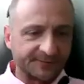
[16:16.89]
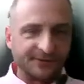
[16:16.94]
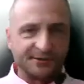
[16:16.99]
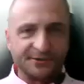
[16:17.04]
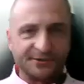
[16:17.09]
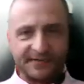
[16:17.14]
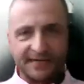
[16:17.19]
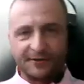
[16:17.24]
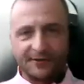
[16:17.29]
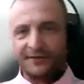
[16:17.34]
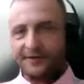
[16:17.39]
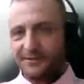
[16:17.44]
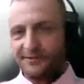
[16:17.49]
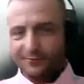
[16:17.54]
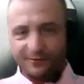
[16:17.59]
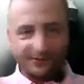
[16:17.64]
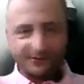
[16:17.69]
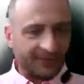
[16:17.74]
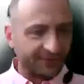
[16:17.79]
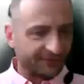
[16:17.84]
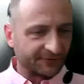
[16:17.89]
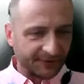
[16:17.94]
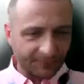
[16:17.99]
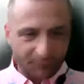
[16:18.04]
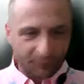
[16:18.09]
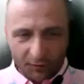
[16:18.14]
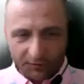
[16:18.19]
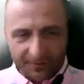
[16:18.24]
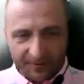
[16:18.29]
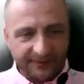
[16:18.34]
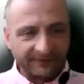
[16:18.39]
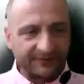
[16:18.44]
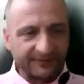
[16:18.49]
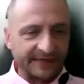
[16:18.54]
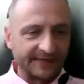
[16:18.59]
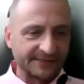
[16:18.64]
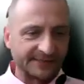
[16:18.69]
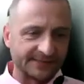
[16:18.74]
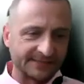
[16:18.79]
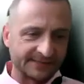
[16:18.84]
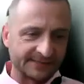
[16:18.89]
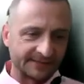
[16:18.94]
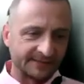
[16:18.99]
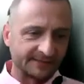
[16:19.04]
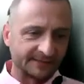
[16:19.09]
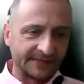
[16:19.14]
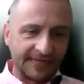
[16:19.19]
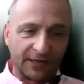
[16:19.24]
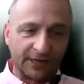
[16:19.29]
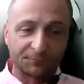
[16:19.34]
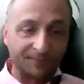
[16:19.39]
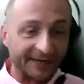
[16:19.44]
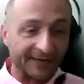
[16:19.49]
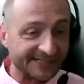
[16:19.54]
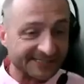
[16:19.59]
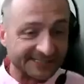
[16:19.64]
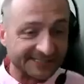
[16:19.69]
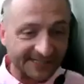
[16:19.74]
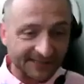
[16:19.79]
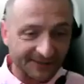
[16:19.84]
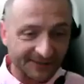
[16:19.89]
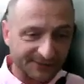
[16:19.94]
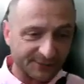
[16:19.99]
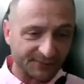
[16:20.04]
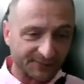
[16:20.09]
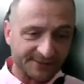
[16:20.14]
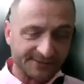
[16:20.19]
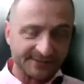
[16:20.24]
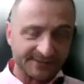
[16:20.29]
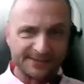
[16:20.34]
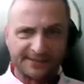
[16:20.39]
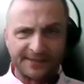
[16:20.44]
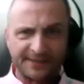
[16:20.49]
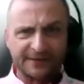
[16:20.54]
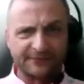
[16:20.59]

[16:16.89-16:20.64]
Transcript: especially nowadays with all of the mobile devices and cloud-based data sources.